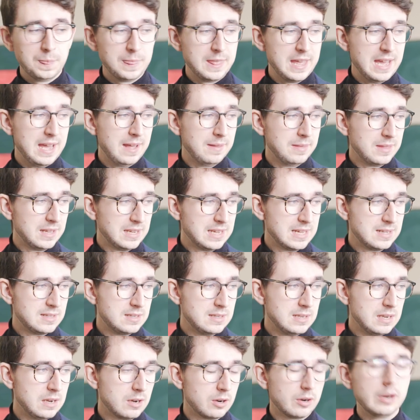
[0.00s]
than the
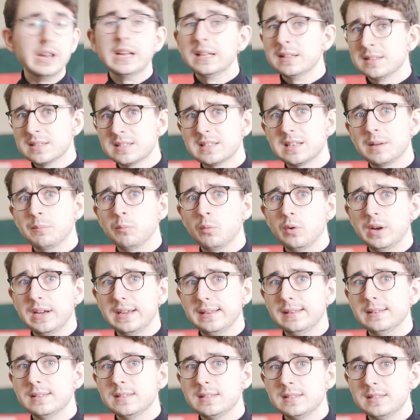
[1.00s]
kids here in some
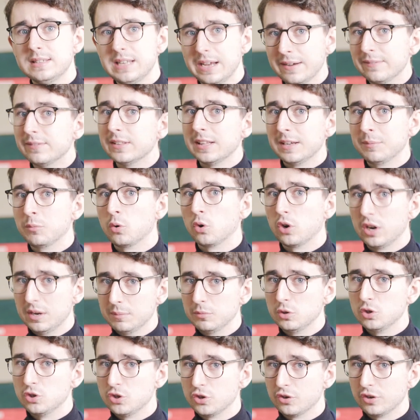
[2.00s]
ways, definitely more
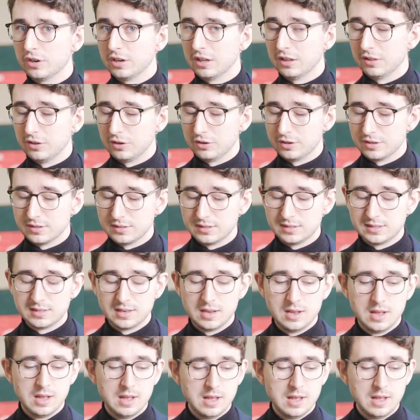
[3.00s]
immature in others.